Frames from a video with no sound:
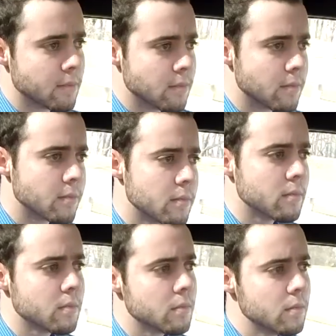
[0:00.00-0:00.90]

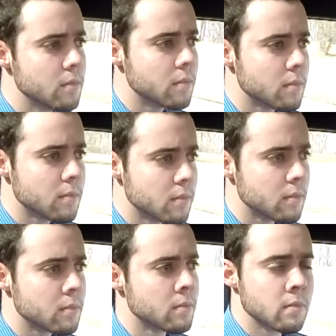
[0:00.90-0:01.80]

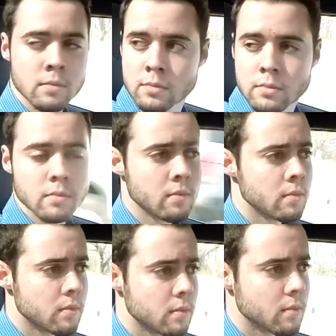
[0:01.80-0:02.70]

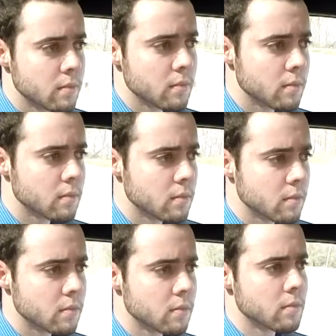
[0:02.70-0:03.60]

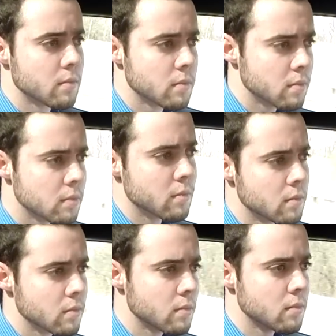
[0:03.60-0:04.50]

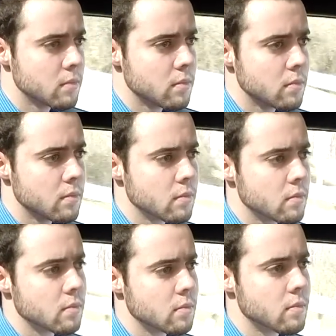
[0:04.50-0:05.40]

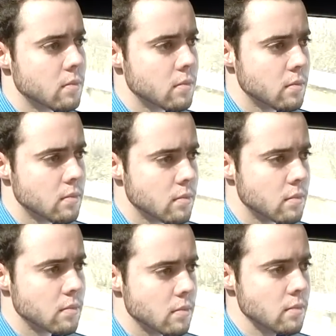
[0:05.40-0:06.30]

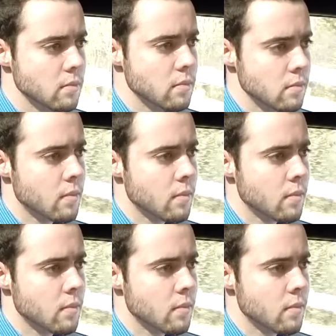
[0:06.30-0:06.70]
The person shown says nothing.